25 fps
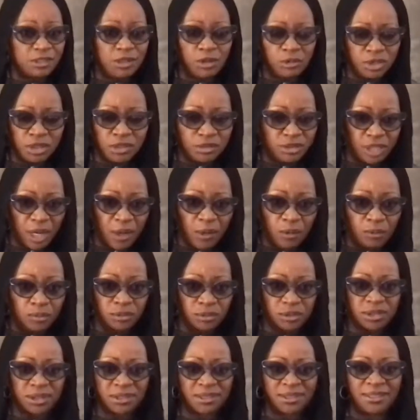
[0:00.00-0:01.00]
No, you
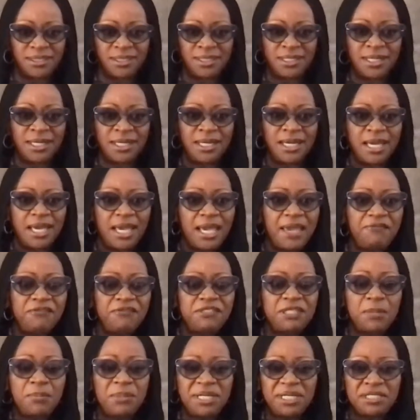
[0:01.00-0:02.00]
don't. If
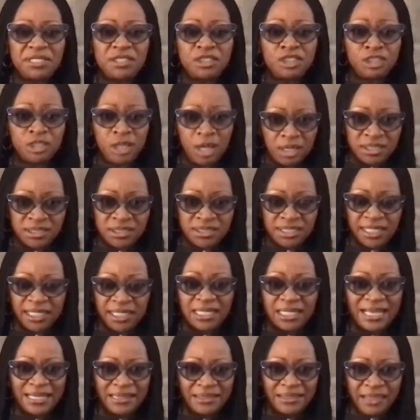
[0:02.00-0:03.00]
somebody is
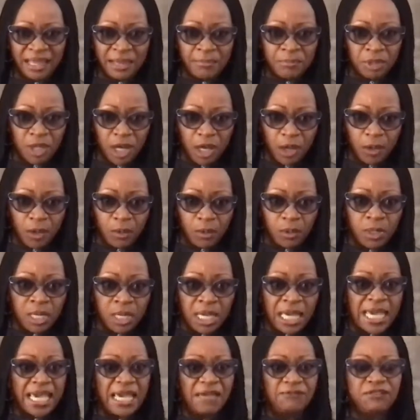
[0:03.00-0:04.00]
toxic, let them go.
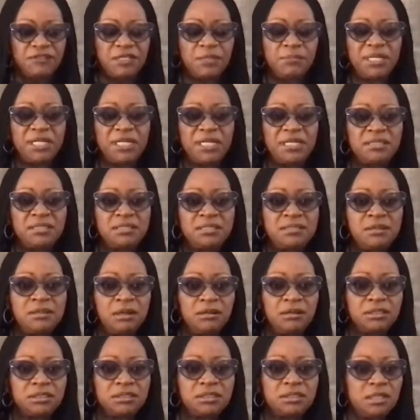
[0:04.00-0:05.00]
If somebody is
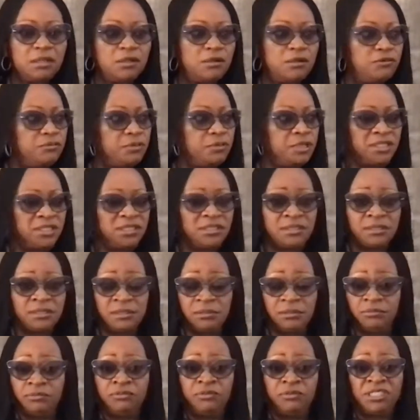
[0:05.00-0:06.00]
not
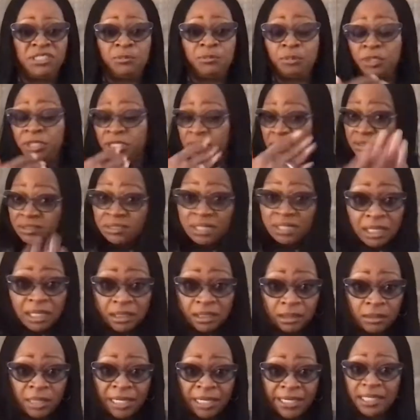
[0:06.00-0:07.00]

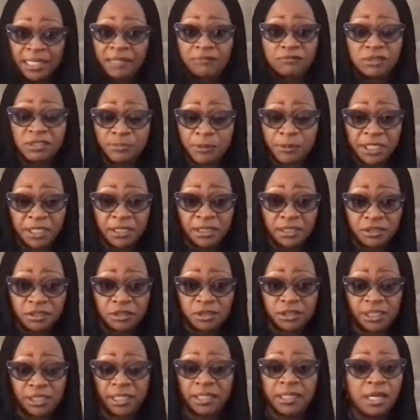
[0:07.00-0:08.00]
reciprocal, oh, I can't even speak
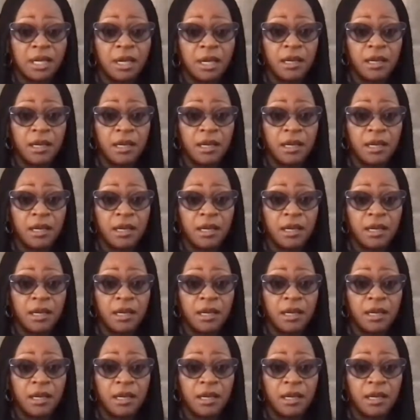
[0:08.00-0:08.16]
English today.